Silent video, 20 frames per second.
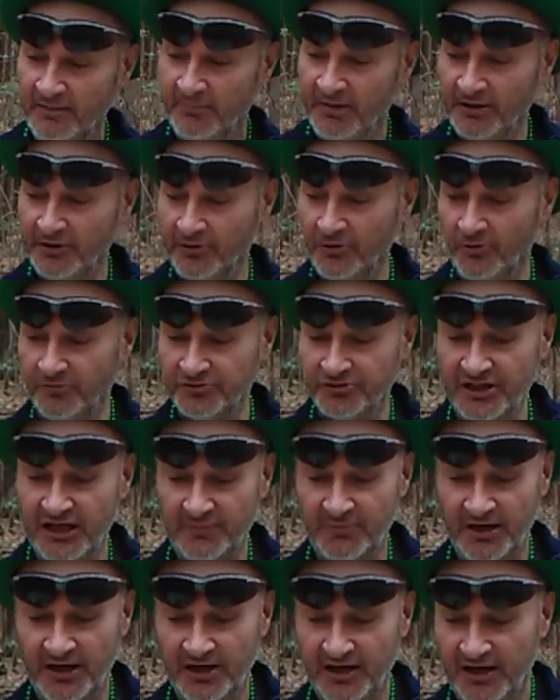My little
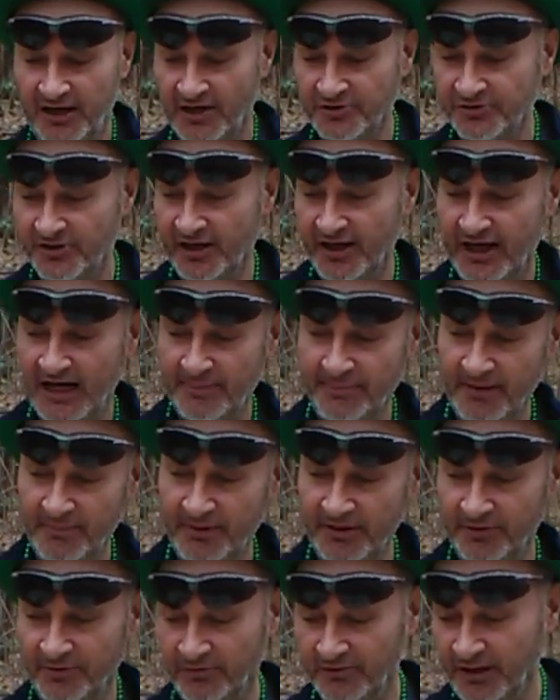Shamrock guys are unhappy,
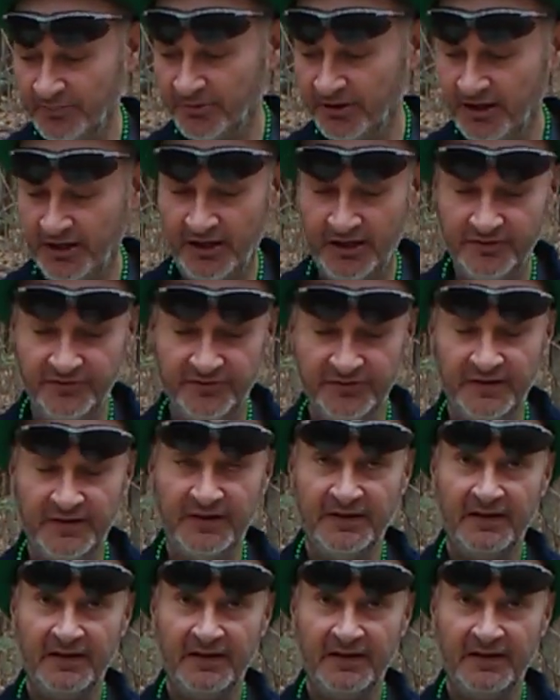my little leprechauns.